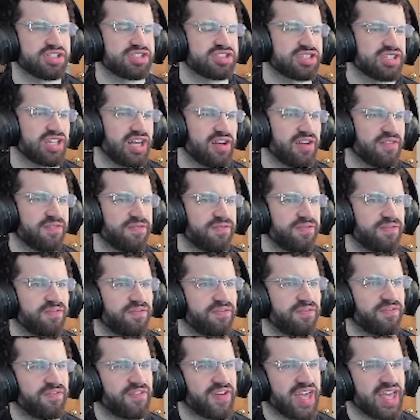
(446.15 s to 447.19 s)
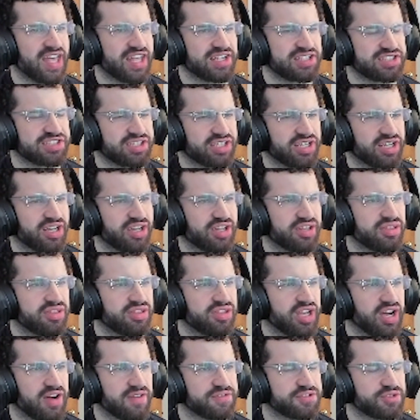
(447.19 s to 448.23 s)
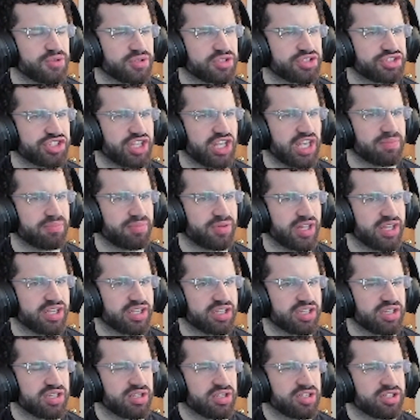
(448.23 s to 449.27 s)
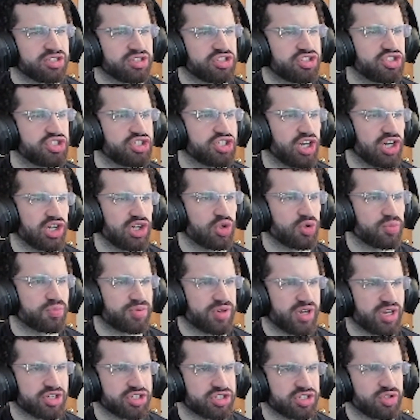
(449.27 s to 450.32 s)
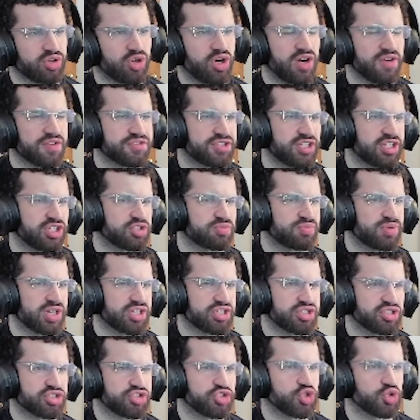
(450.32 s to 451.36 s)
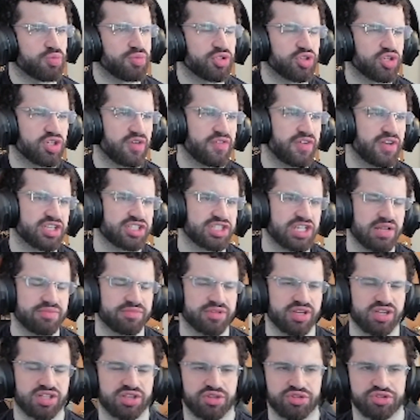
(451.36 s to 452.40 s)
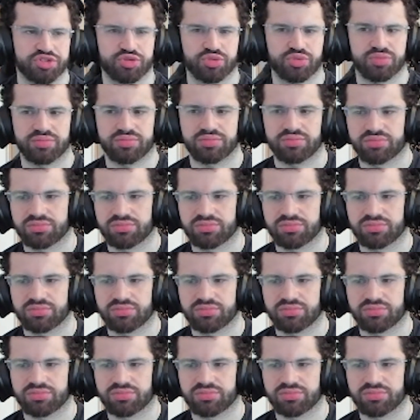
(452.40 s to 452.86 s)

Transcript: it's not fast enough to escape like juggle pressure or offstage pressure, assuming you have like time to get close to him.